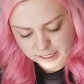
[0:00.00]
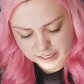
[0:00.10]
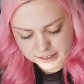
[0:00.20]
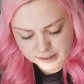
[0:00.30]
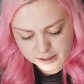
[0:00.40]
I
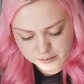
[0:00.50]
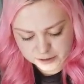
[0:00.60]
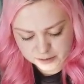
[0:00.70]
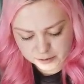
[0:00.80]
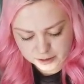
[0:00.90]
like to keep
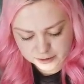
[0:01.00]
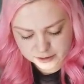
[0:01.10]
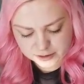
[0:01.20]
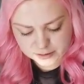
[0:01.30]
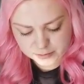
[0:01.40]
it small,
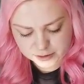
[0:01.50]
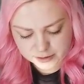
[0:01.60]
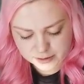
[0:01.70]
just small,